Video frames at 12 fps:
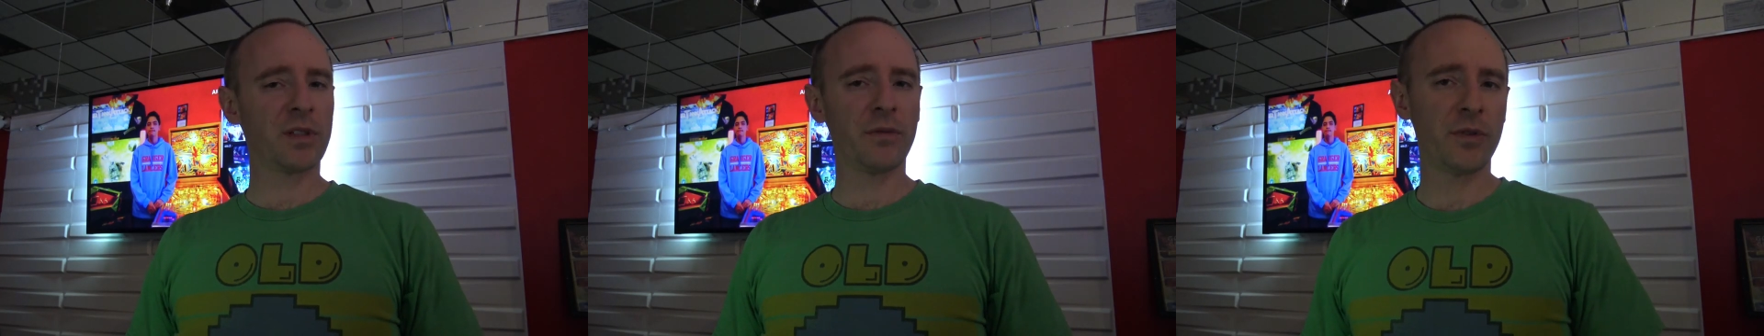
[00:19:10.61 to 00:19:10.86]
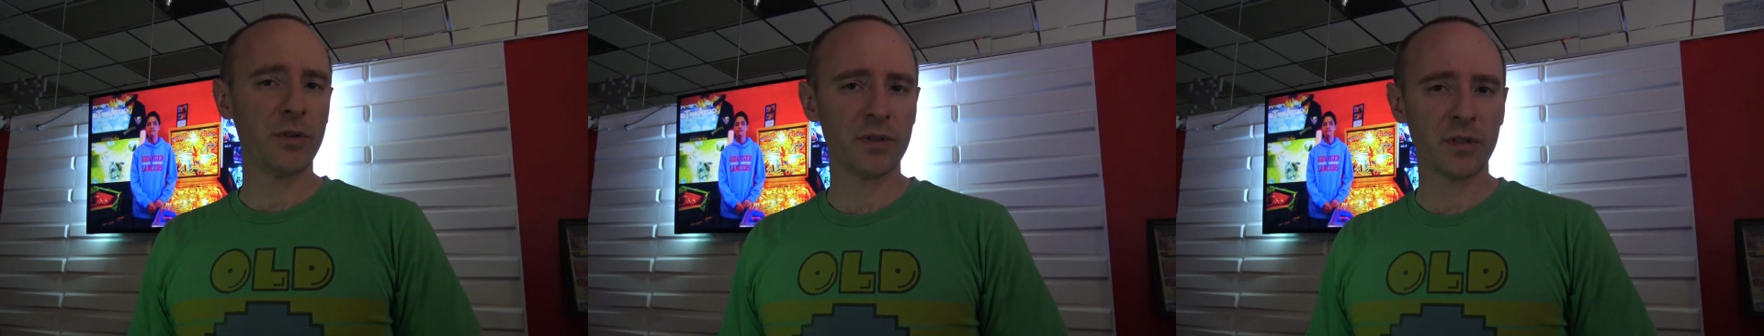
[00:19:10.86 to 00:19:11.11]

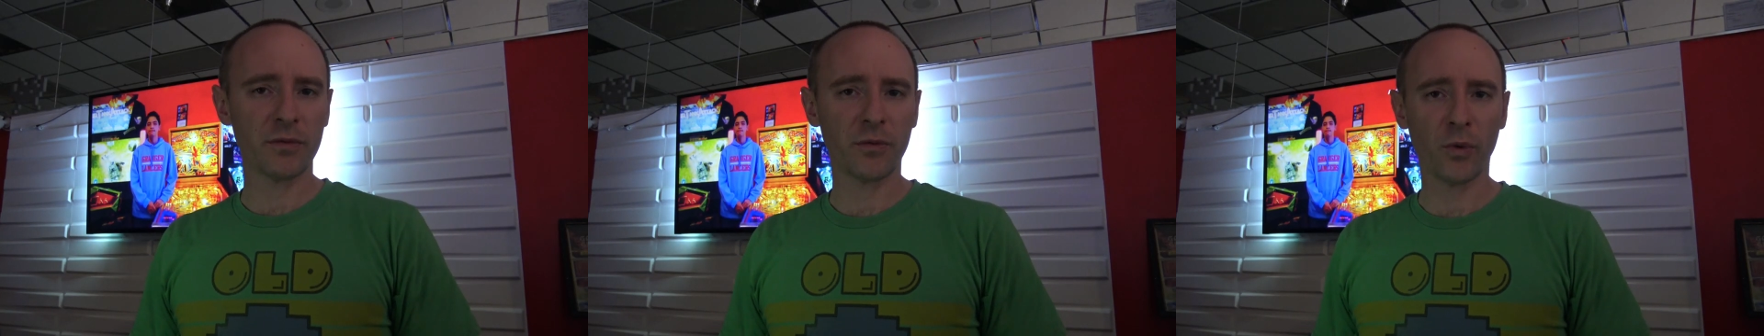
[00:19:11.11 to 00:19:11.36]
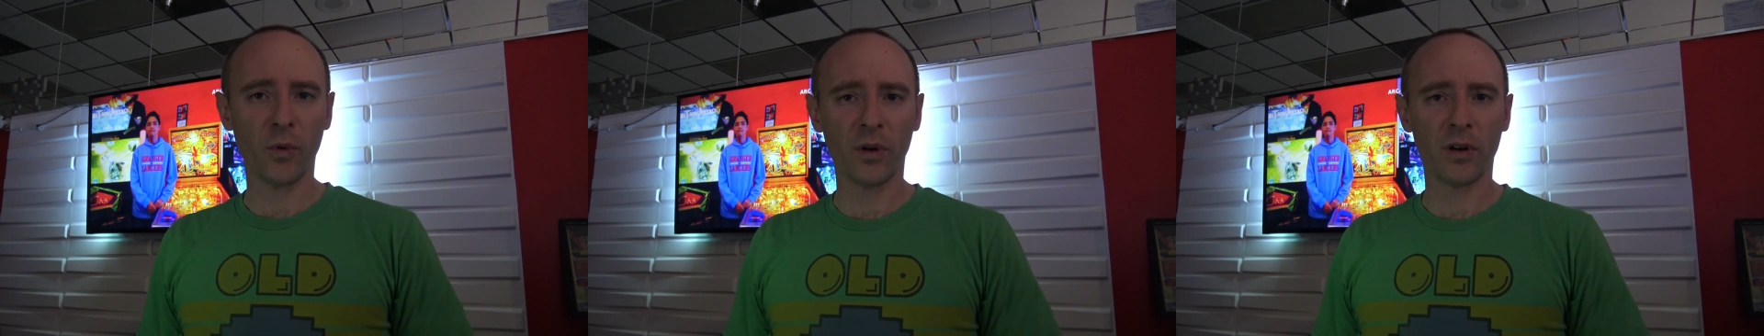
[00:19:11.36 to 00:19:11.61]
confusing
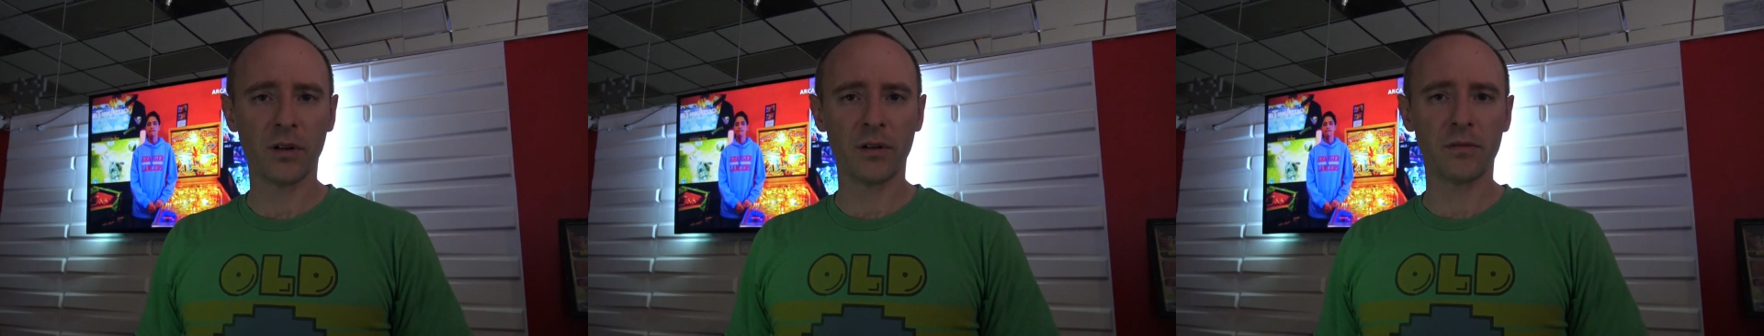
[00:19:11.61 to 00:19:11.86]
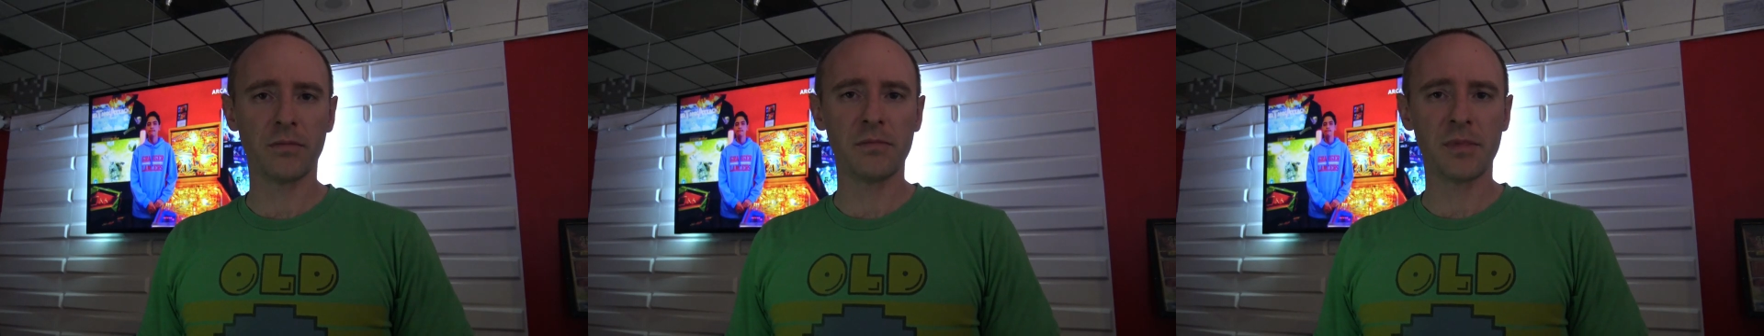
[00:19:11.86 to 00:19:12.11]

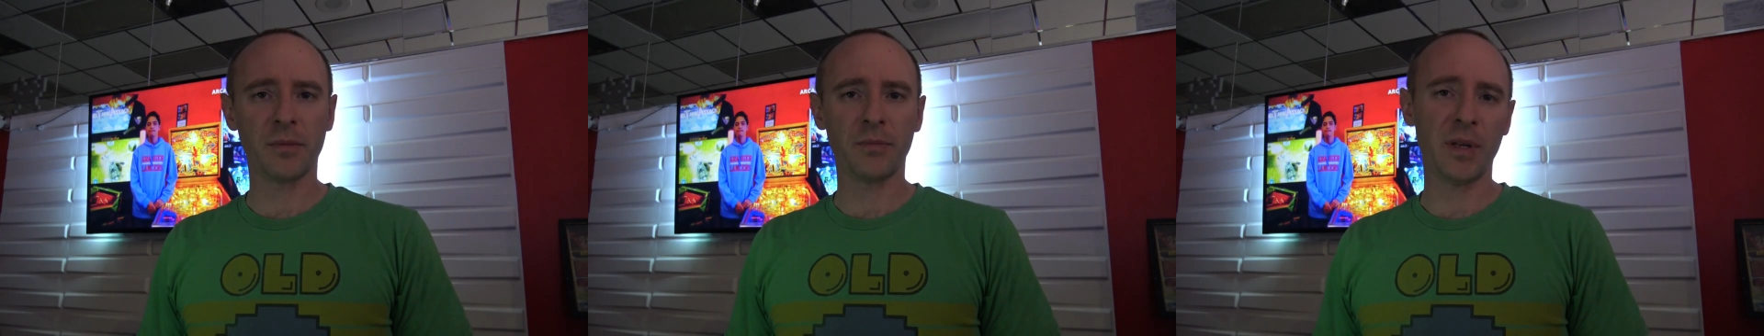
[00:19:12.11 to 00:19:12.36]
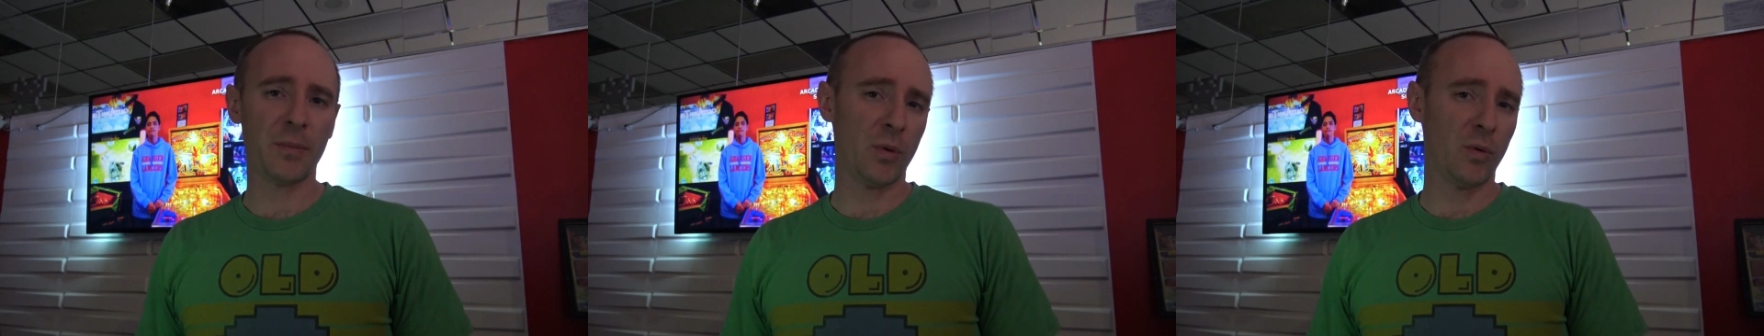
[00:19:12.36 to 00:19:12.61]
for some
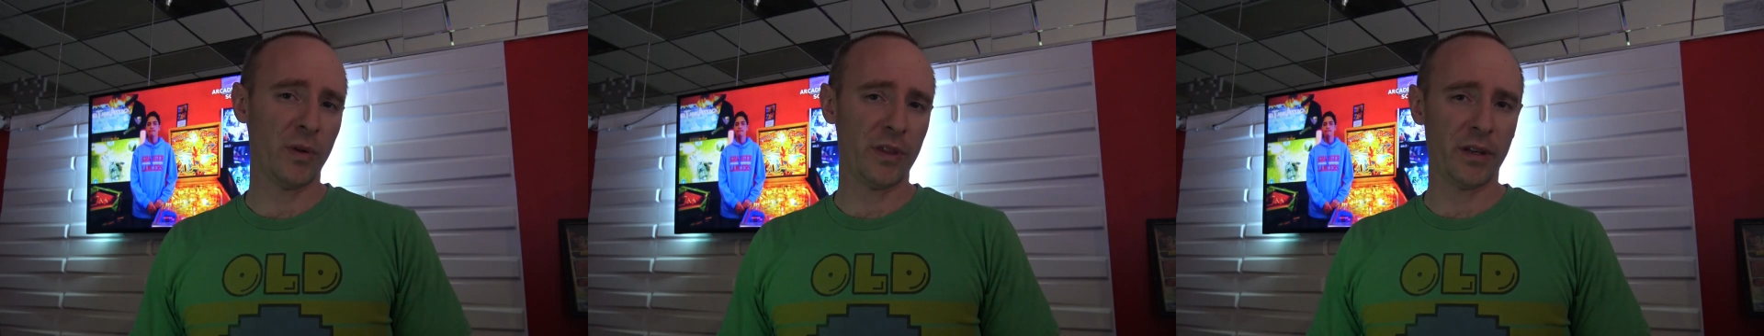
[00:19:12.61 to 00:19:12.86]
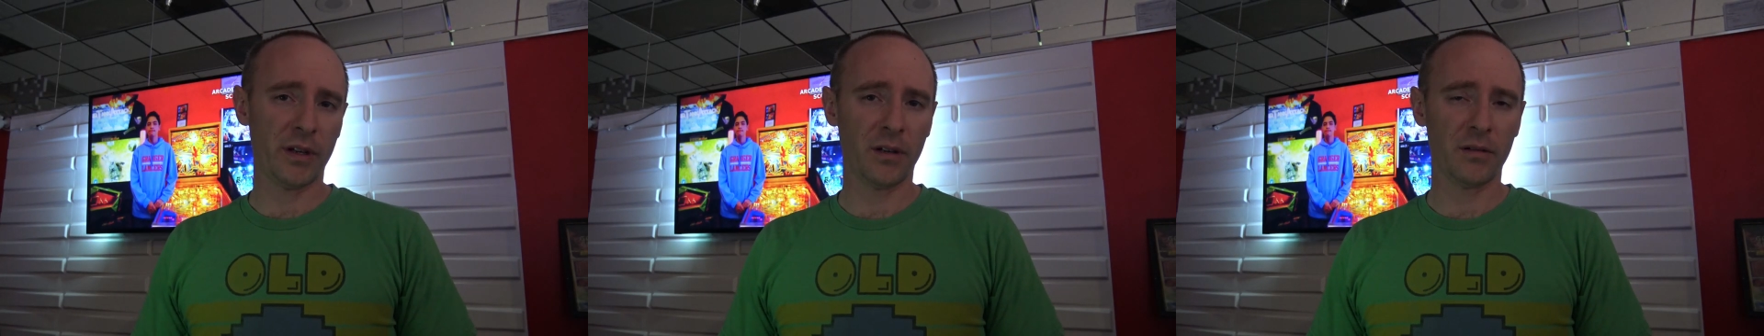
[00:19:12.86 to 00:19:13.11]
people when
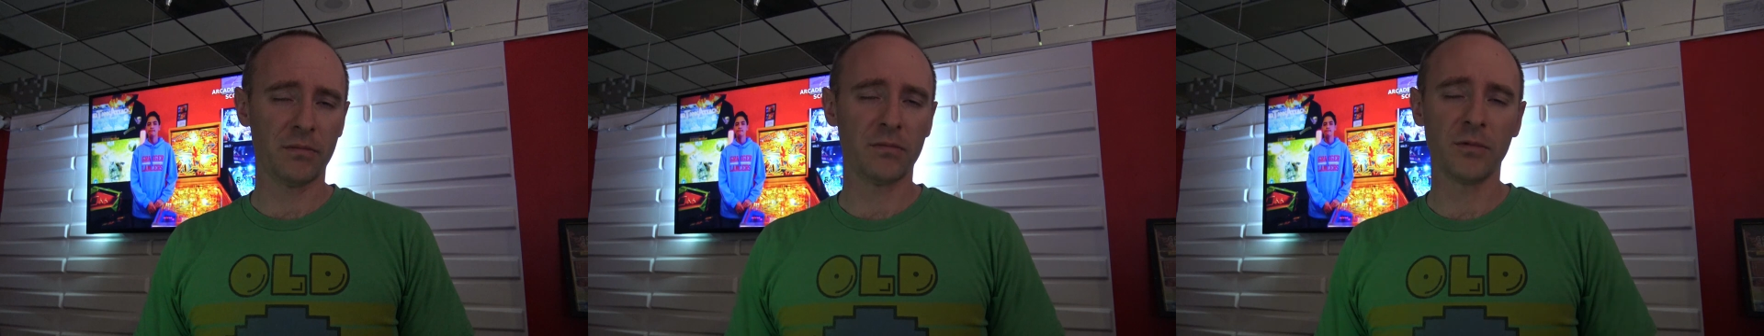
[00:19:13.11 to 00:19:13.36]
they're